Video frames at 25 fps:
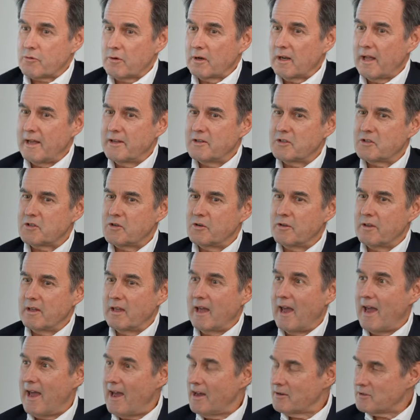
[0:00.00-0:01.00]
relates to the
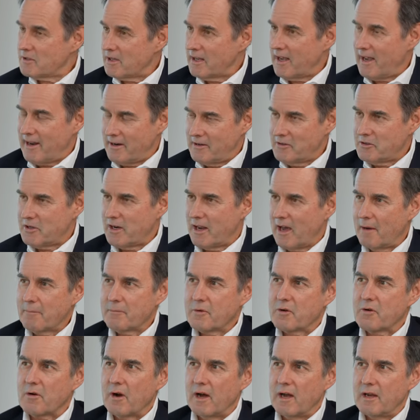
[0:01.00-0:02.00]
Housing Energy
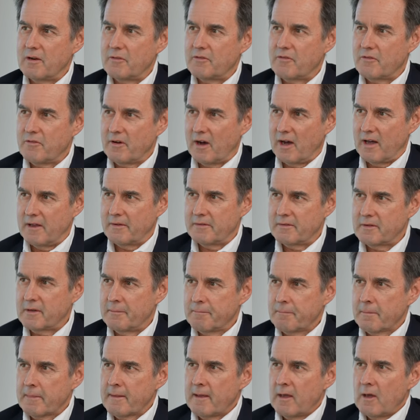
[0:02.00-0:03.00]
Upgrade Fund,
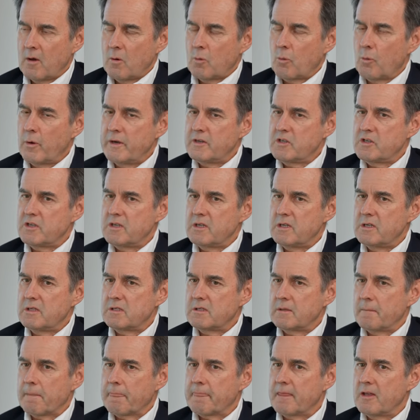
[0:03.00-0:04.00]
which
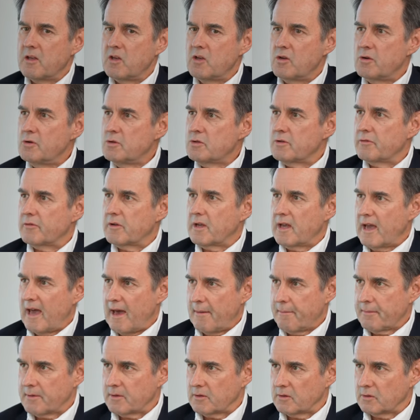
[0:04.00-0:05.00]
is the use of
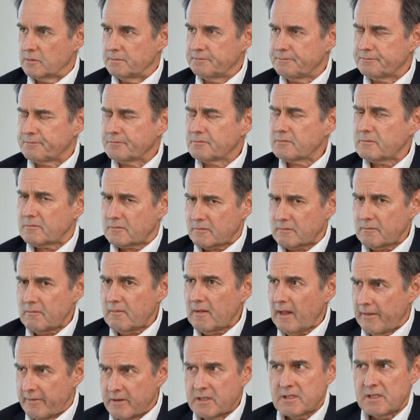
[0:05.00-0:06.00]
capital,
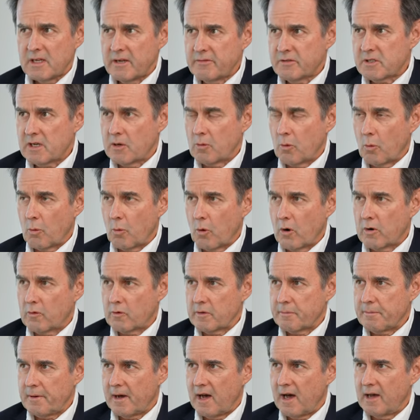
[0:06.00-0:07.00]
and the CEFC will work
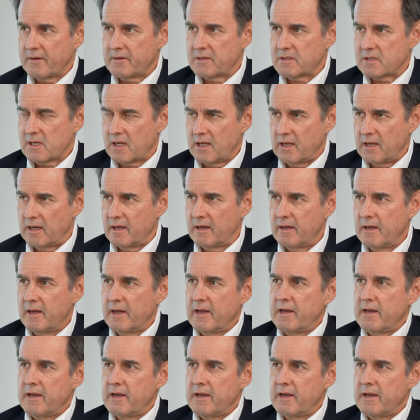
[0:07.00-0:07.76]
with partners here,